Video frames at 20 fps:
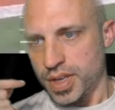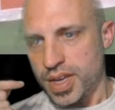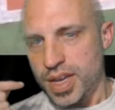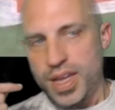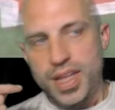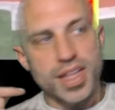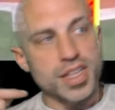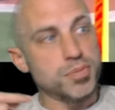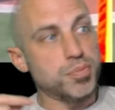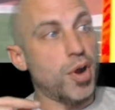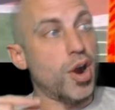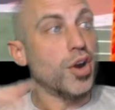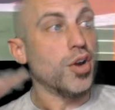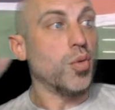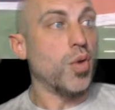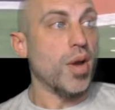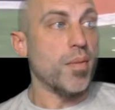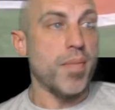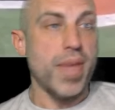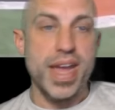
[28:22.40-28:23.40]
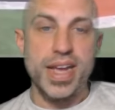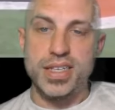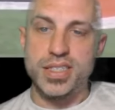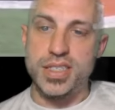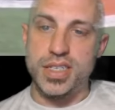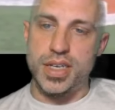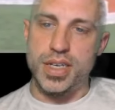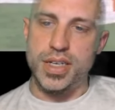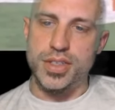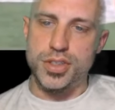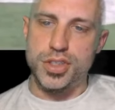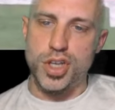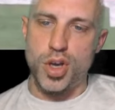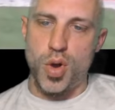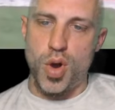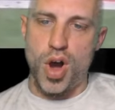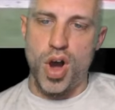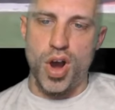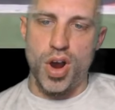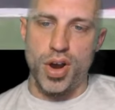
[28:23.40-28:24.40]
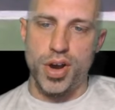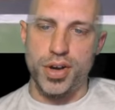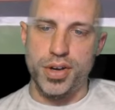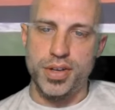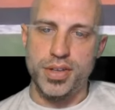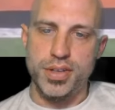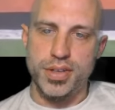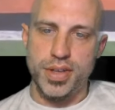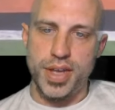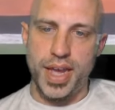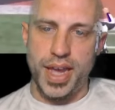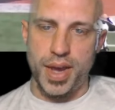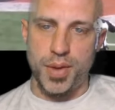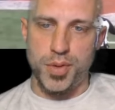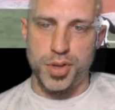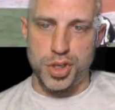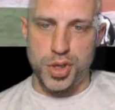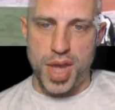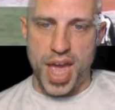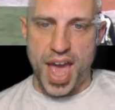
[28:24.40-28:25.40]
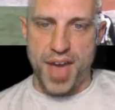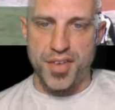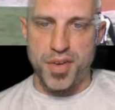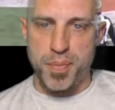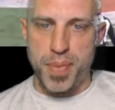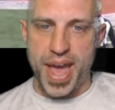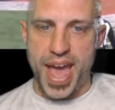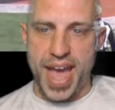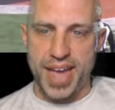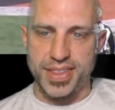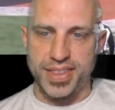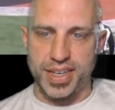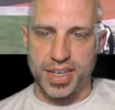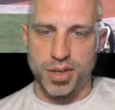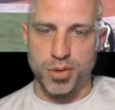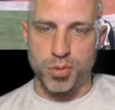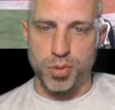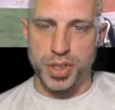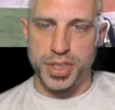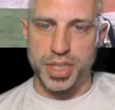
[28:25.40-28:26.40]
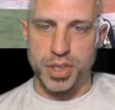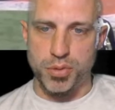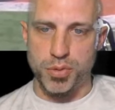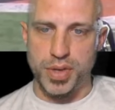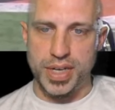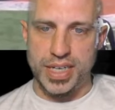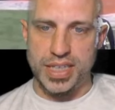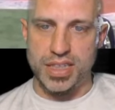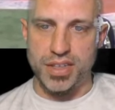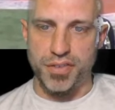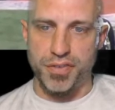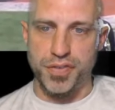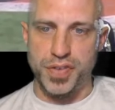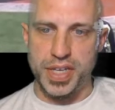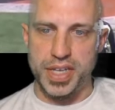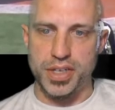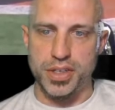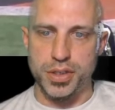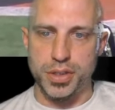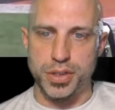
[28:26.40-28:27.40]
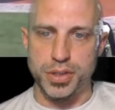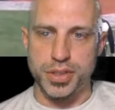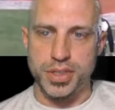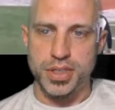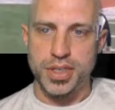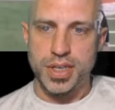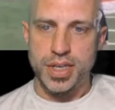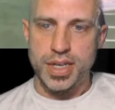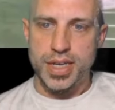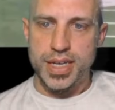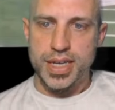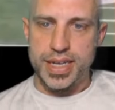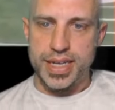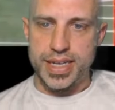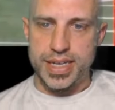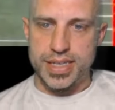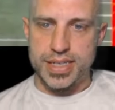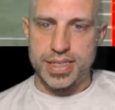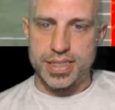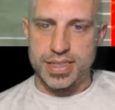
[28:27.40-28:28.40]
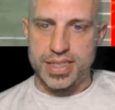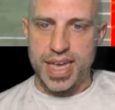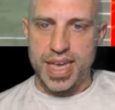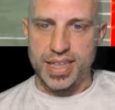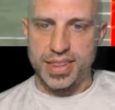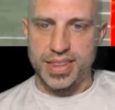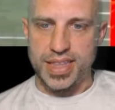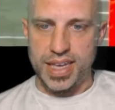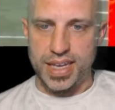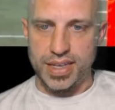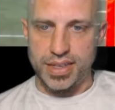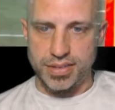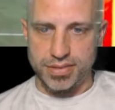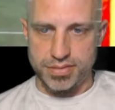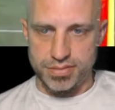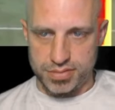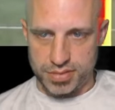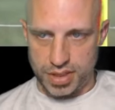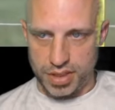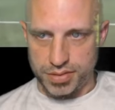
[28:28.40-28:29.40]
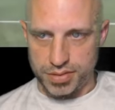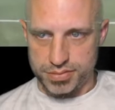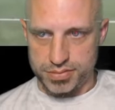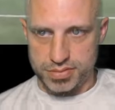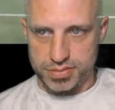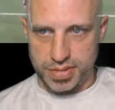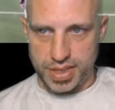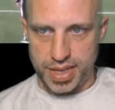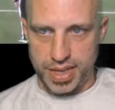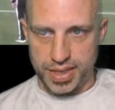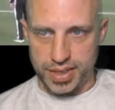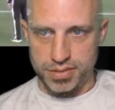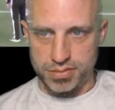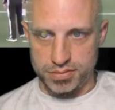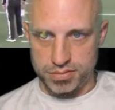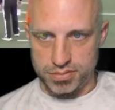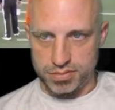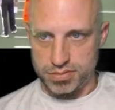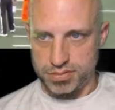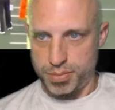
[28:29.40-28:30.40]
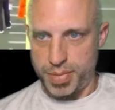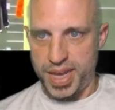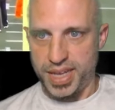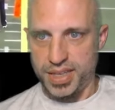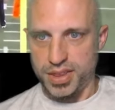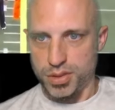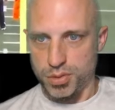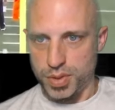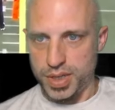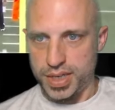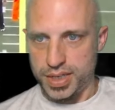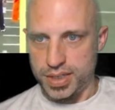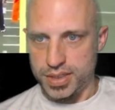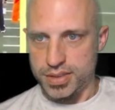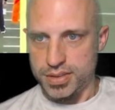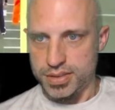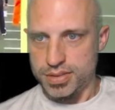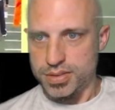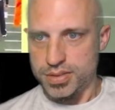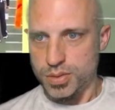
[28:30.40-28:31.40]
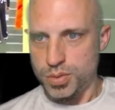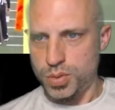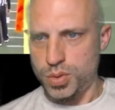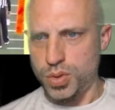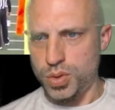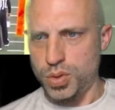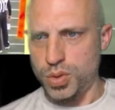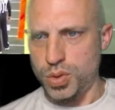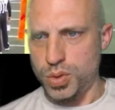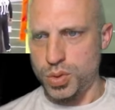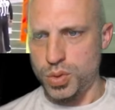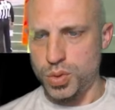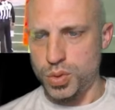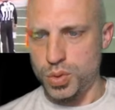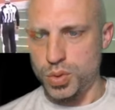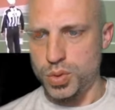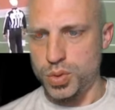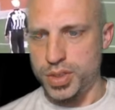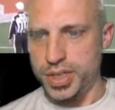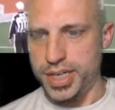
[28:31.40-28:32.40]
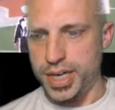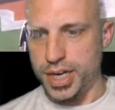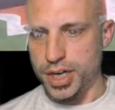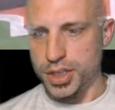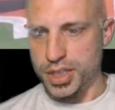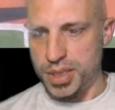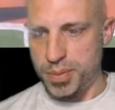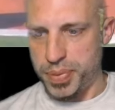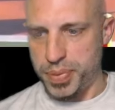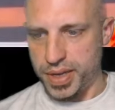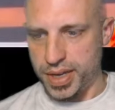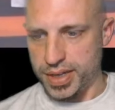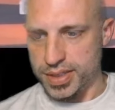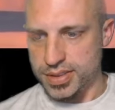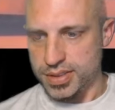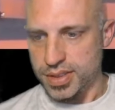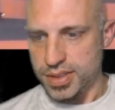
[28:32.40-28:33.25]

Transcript: It's part of what makes it so hard, and when you have a back that can really read the field, is that they can make the read. Woo! Nearly picked.